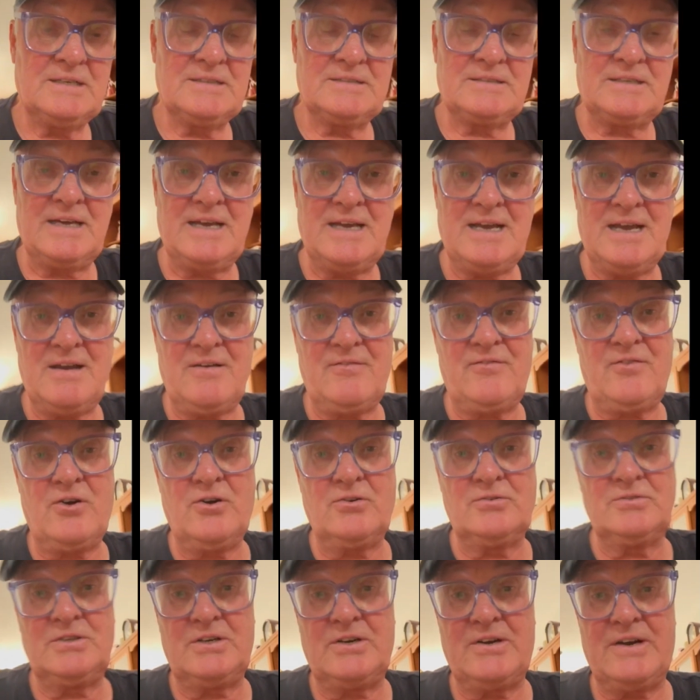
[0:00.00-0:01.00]
they have
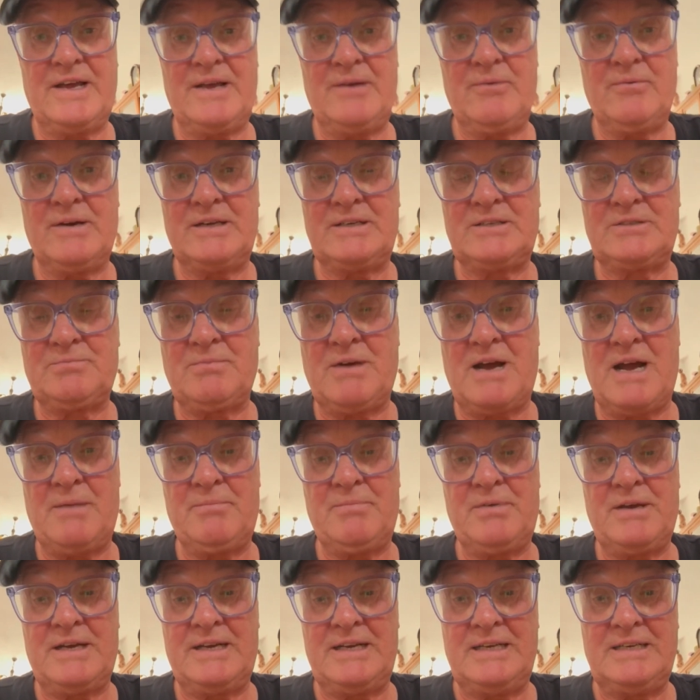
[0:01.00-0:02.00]
Hungary, which might
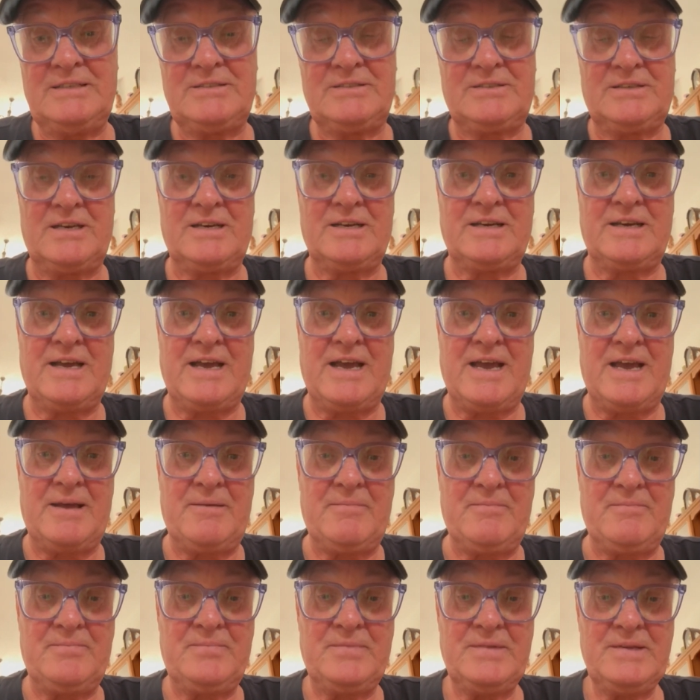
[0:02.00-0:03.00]
be an easier
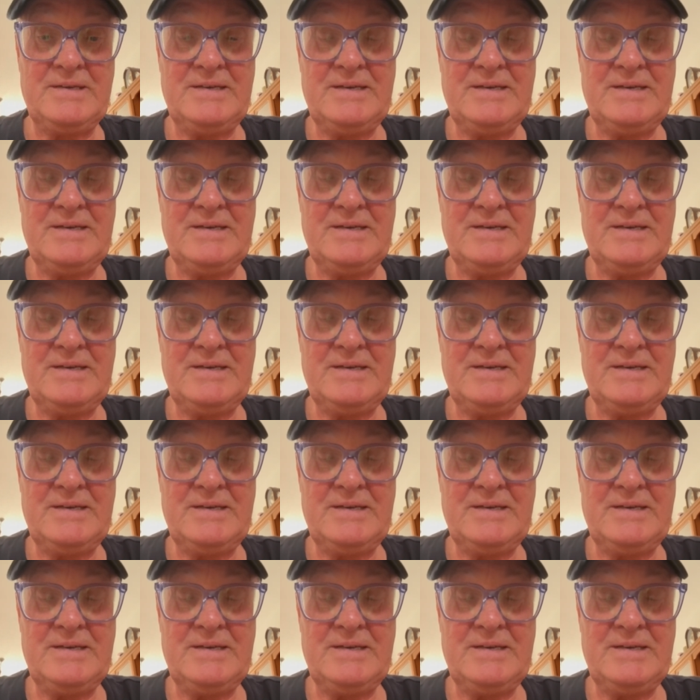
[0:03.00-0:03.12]
game.